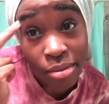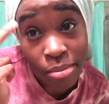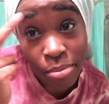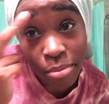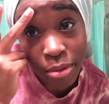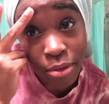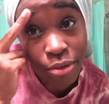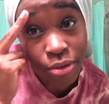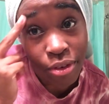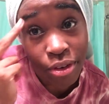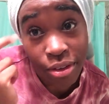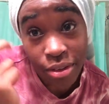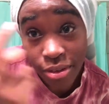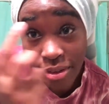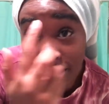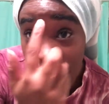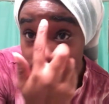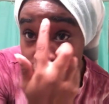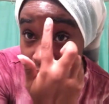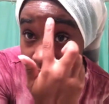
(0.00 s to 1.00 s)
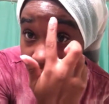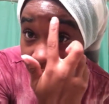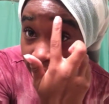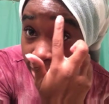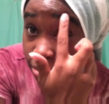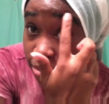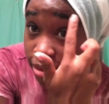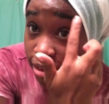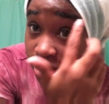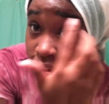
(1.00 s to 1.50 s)
before you go to
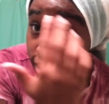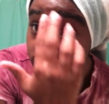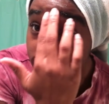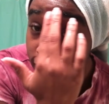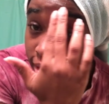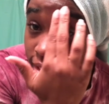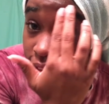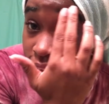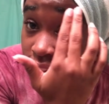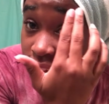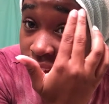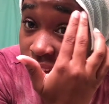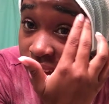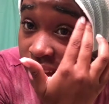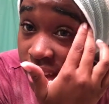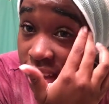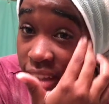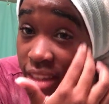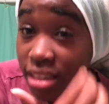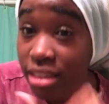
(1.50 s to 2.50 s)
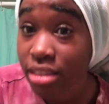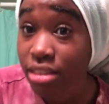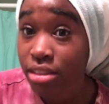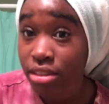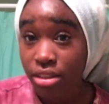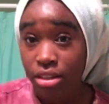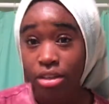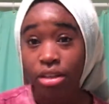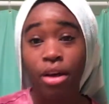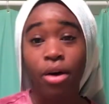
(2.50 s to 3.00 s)
sleep, it
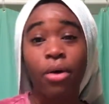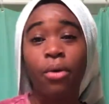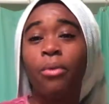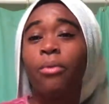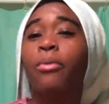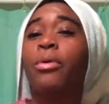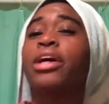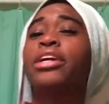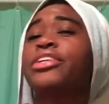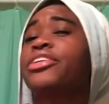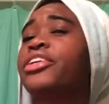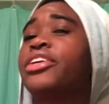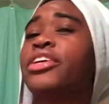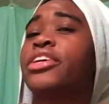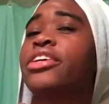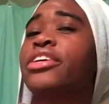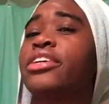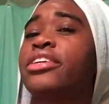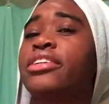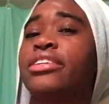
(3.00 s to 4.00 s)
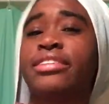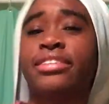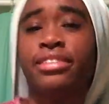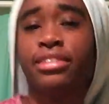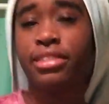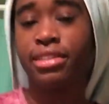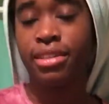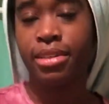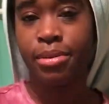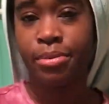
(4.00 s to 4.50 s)
is
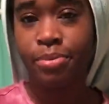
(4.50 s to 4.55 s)
wonders.